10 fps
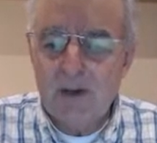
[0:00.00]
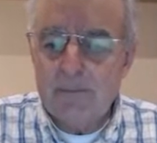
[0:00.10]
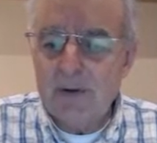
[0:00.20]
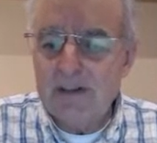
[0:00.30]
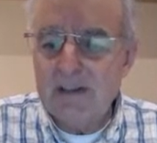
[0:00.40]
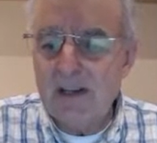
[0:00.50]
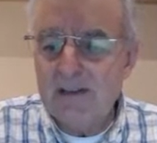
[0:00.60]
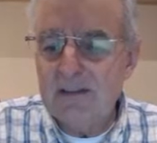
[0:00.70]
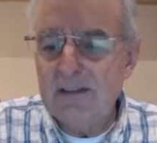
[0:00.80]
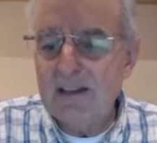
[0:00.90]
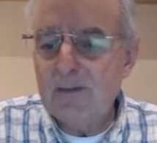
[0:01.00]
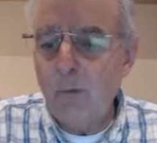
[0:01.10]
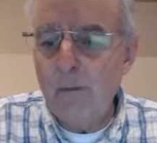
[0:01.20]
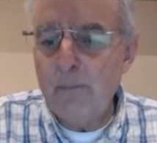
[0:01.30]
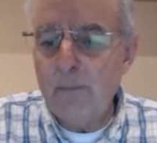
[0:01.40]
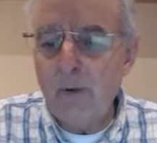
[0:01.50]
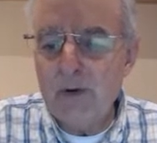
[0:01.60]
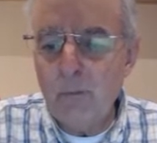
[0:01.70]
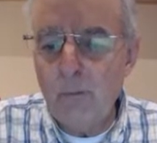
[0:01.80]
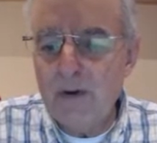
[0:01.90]
but this
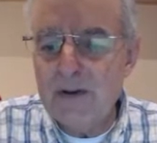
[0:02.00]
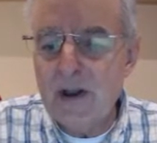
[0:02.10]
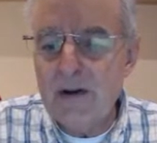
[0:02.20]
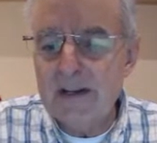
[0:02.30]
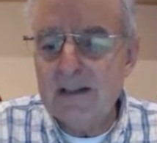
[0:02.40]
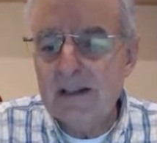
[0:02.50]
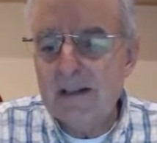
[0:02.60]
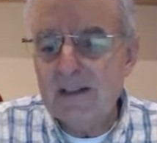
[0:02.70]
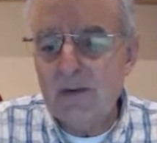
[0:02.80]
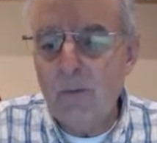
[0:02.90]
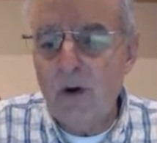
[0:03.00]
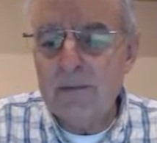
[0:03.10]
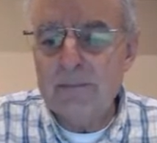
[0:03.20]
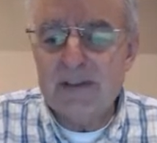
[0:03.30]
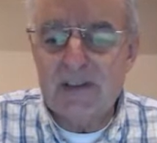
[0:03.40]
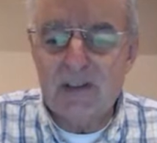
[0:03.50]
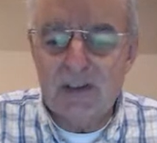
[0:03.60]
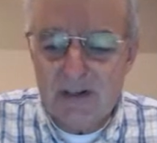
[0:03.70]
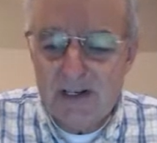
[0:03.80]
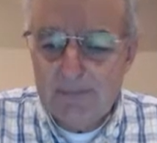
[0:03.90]
1.19 to 1 position